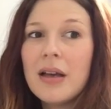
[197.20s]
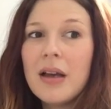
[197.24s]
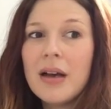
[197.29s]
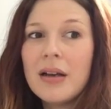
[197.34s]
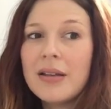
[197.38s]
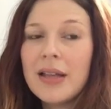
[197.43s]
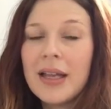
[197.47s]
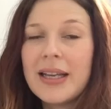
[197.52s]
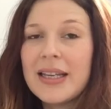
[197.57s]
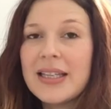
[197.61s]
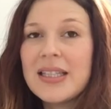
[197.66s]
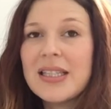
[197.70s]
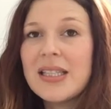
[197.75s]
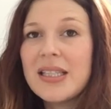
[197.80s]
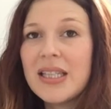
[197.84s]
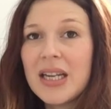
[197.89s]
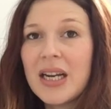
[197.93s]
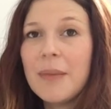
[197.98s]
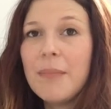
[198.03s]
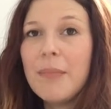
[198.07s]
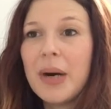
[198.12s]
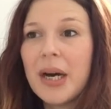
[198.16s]
like a
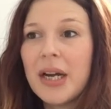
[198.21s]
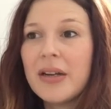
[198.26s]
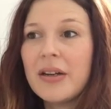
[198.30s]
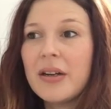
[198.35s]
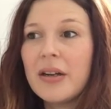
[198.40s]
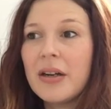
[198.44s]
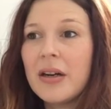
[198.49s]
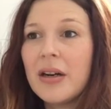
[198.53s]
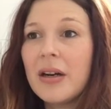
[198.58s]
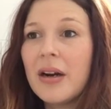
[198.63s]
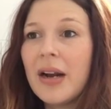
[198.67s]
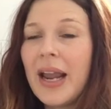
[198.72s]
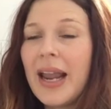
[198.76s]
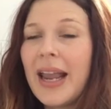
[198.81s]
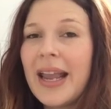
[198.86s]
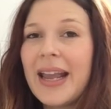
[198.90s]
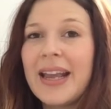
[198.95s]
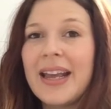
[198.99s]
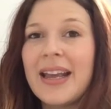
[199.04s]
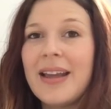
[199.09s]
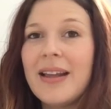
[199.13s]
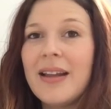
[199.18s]
stick of butter
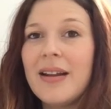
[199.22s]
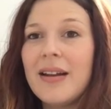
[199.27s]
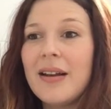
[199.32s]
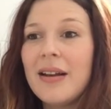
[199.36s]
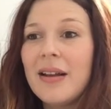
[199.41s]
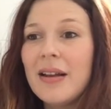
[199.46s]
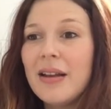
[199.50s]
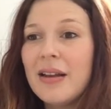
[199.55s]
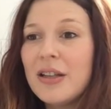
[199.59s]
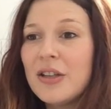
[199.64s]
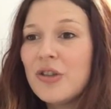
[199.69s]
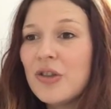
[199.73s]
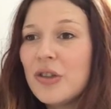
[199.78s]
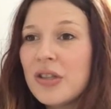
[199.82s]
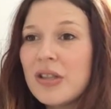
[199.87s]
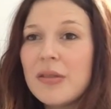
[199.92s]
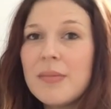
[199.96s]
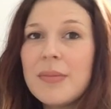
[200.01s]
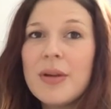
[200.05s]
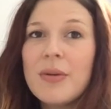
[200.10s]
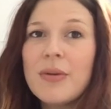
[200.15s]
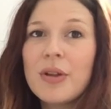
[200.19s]
and drizzle
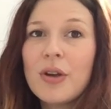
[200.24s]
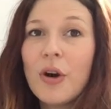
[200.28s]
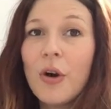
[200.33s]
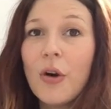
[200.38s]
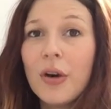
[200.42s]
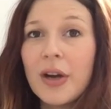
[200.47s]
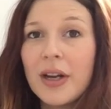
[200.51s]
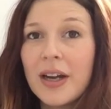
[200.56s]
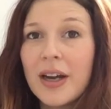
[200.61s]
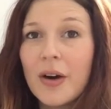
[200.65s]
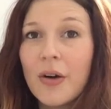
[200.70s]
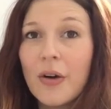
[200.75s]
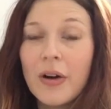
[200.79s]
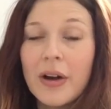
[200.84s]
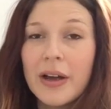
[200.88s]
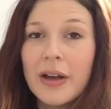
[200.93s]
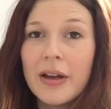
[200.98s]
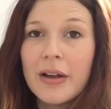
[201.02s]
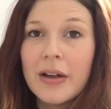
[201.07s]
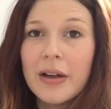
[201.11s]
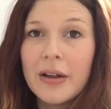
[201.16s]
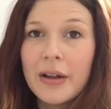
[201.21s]
me with coconut
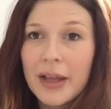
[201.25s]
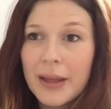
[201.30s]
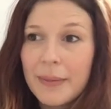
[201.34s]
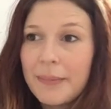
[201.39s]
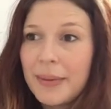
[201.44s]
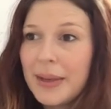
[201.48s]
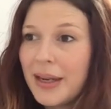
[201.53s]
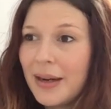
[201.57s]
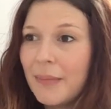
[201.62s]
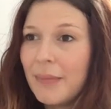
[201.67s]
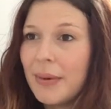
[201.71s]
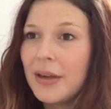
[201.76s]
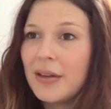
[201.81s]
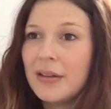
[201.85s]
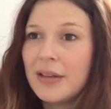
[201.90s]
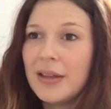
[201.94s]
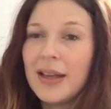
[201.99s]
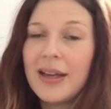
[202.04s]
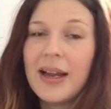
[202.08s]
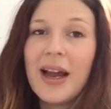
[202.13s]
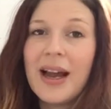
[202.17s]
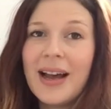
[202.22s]
oil and peanut butter.
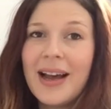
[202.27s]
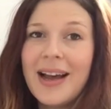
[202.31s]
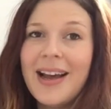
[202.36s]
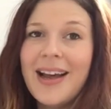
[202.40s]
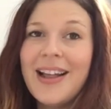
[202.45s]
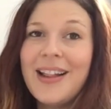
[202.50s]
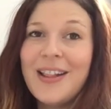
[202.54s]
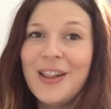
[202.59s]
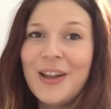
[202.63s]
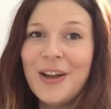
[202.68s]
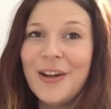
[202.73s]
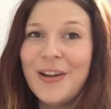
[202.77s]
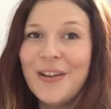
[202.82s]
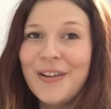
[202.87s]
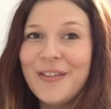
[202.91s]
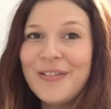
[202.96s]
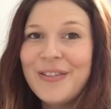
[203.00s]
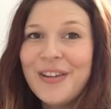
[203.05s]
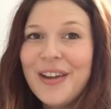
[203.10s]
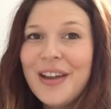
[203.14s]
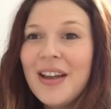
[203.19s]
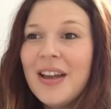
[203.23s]
Like, I
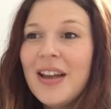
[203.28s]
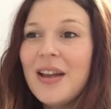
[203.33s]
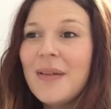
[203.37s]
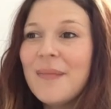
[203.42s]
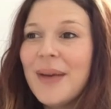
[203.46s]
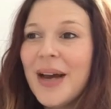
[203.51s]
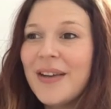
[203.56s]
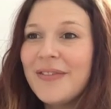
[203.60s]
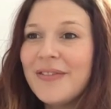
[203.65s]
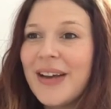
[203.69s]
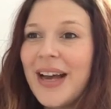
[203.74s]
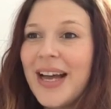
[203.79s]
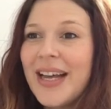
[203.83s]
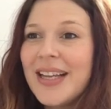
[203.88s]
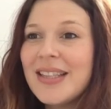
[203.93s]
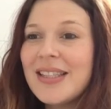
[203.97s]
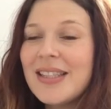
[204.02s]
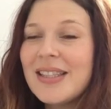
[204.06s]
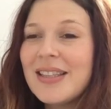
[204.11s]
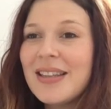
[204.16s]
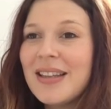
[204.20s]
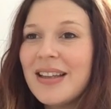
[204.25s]
love my
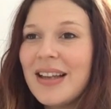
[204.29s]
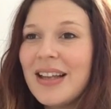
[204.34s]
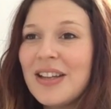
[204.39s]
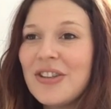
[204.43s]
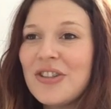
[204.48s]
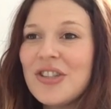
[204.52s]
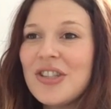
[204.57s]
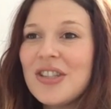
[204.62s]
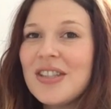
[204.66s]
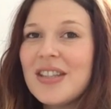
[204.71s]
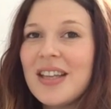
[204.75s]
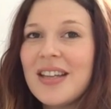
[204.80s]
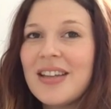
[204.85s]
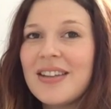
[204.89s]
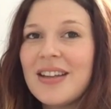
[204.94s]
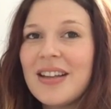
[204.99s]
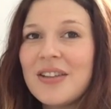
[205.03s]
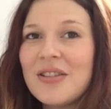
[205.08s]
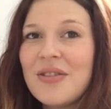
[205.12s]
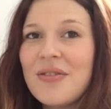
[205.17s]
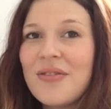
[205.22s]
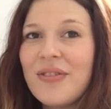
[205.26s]
fats. That's just like,
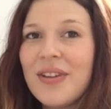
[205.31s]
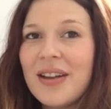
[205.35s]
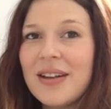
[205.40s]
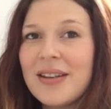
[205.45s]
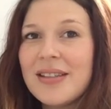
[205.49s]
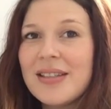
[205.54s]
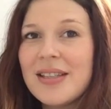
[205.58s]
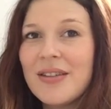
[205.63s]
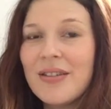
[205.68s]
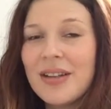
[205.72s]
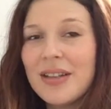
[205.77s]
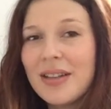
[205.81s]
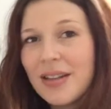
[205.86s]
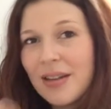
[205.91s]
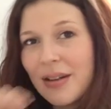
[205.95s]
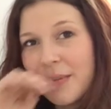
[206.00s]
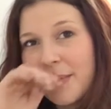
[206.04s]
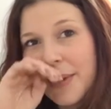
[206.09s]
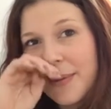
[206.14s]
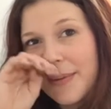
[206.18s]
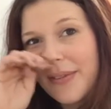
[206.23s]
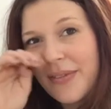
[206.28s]
that is a fantasy right there.
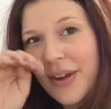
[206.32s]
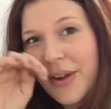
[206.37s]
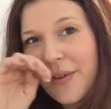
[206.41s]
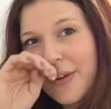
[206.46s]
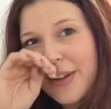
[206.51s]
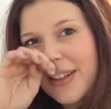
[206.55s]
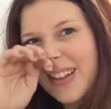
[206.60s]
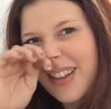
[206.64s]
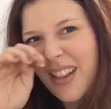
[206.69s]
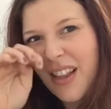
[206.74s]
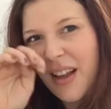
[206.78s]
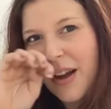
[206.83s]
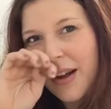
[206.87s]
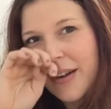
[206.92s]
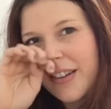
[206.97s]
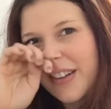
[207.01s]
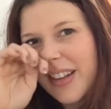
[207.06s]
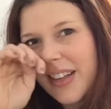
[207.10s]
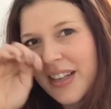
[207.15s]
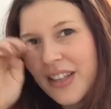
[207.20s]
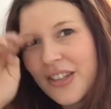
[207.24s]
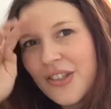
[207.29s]
Maybe if I win the
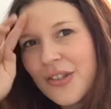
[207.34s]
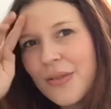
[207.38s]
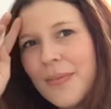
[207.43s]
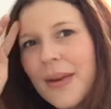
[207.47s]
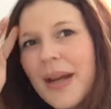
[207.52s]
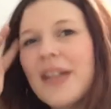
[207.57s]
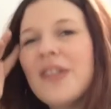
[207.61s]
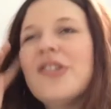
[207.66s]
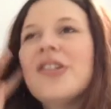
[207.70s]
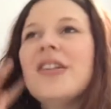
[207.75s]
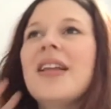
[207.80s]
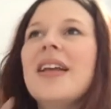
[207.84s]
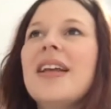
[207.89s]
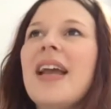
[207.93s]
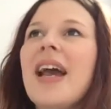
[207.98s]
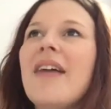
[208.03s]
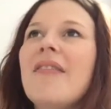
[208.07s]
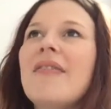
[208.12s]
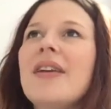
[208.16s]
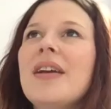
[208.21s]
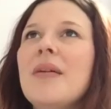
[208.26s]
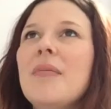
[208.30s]
lottery, could you imagine like
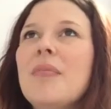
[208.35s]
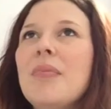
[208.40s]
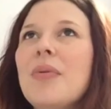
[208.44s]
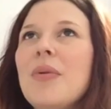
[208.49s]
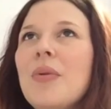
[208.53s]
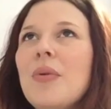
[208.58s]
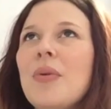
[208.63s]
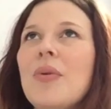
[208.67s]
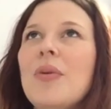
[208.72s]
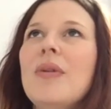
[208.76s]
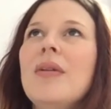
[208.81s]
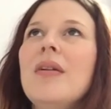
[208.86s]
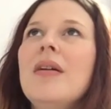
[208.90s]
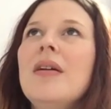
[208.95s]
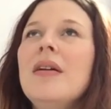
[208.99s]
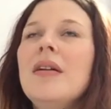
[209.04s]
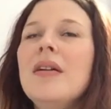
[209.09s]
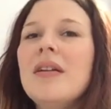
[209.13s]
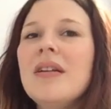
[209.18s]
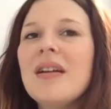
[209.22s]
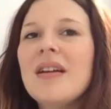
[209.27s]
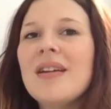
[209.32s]
having a pool
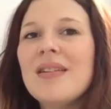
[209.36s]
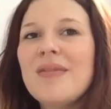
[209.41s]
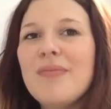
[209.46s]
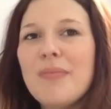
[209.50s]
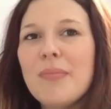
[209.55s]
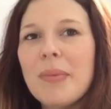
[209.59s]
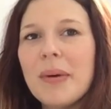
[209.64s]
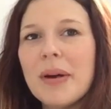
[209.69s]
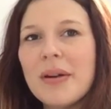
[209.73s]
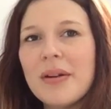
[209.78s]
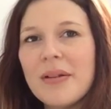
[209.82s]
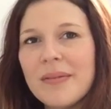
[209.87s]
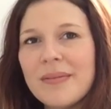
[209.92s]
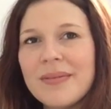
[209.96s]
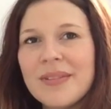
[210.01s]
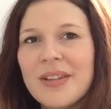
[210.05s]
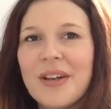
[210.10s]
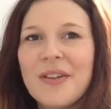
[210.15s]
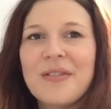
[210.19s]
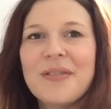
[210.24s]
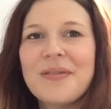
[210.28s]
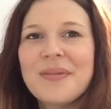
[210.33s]
of butter?
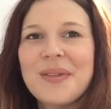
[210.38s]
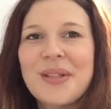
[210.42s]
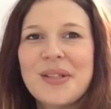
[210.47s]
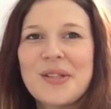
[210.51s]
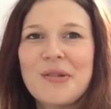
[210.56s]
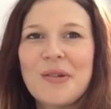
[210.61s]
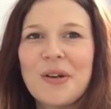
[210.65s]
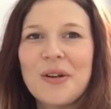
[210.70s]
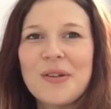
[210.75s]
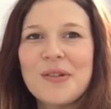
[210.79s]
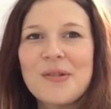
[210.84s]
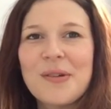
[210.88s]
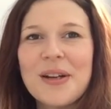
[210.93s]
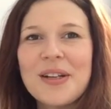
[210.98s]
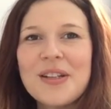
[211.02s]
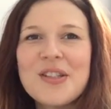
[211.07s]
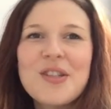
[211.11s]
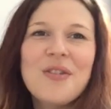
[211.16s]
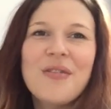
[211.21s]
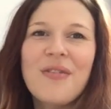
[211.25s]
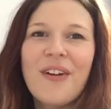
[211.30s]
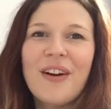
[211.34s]
No, that's gross, right?
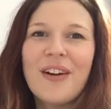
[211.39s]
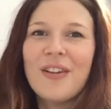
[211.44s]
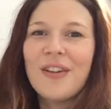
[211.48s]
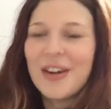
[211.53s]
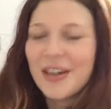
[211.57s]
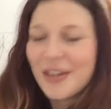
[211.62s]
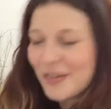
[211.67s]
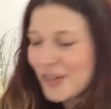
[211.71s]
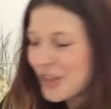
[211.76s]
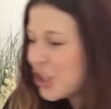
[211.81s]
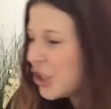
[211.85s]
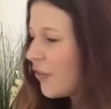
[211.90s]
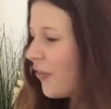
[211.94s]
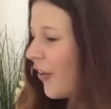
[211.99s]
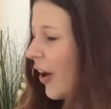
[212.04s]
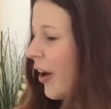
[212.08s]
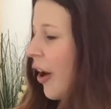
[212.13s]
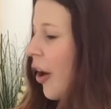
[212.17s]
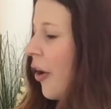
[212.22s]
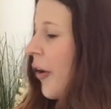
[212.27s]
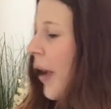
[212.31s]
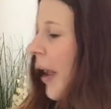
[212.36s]
Too far, Laura. Too far.
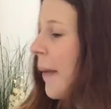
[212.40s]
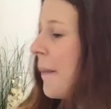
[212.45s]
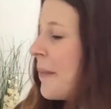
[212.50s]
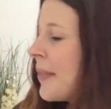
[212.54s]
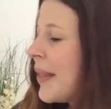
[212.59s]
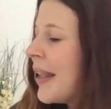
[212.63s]
Okay.